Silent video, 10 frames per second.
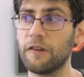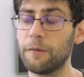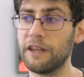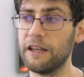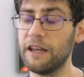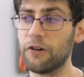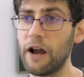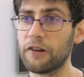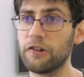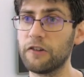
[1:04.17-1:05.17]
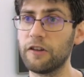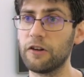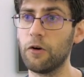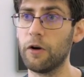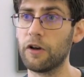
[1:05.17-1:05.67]
some of the interactions that
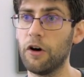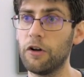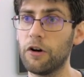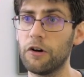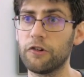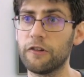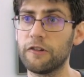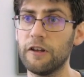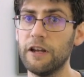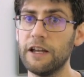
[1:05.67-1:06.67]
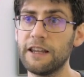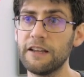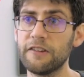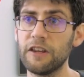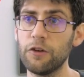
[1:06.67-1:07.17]
are going on are just
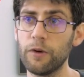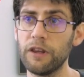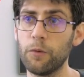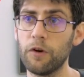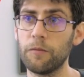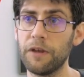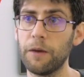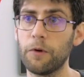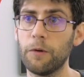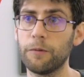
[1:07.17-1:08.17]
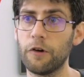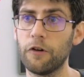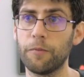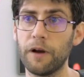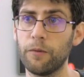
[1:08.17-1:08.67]
things that you really wouldn't be able to
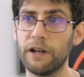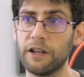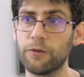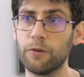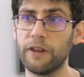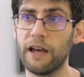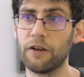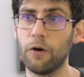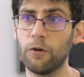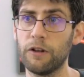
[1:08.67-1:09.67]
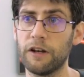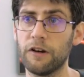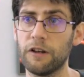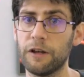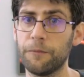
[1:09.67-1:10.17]
observe by reading through that code
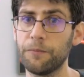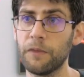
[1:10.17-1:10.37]
linearly.